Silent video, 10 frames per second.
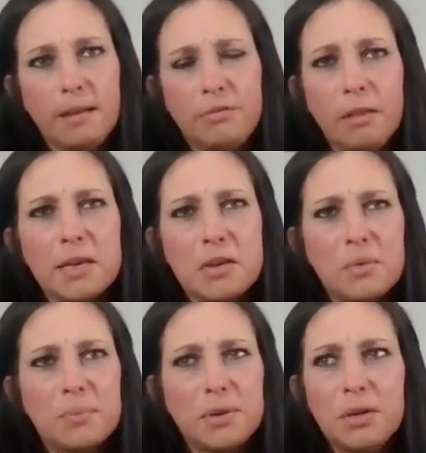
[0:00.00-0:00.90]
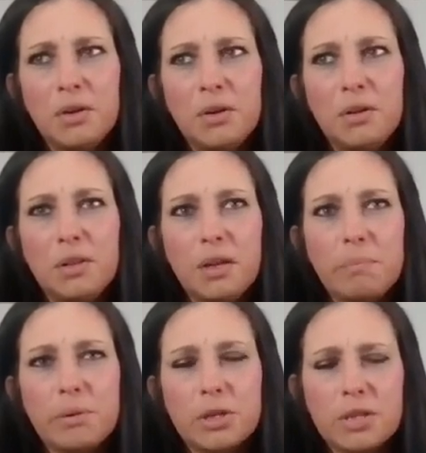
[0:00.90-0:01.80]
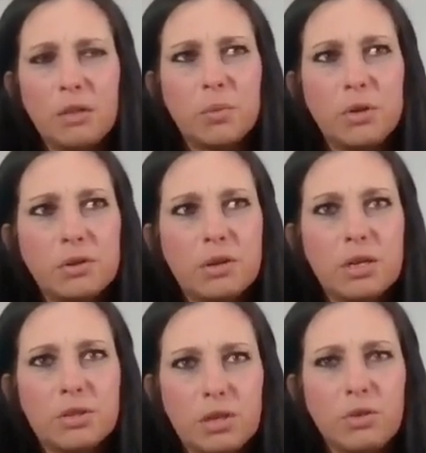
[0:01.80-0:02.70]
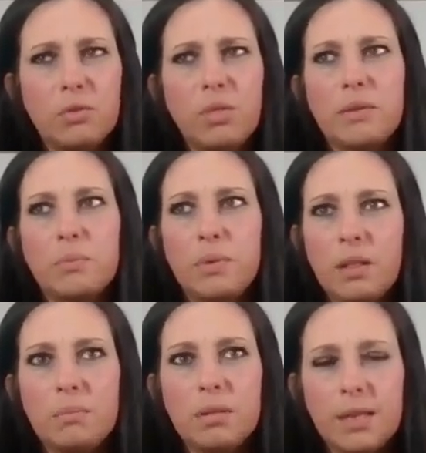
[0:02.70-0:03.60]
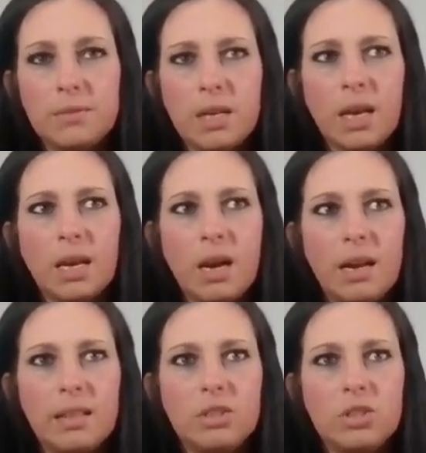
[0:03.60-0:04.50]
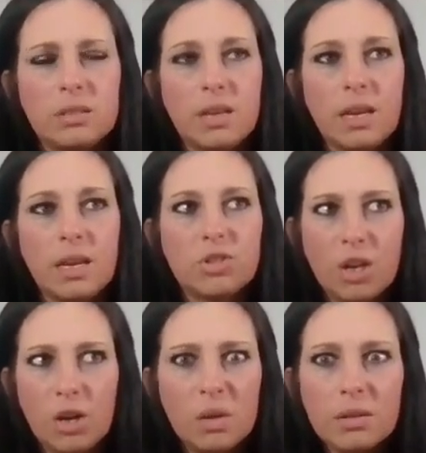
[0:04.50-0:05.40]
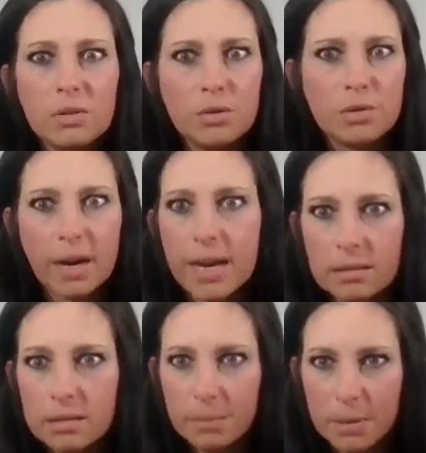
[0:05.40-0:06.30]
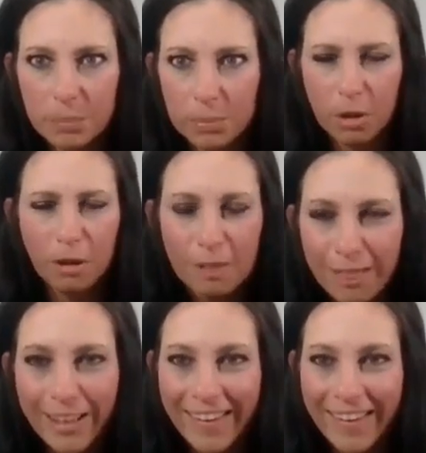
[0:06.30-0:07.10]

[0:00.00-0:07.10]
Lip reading: I feel like a real Christian who like really believes in God, just like show a little grace to people.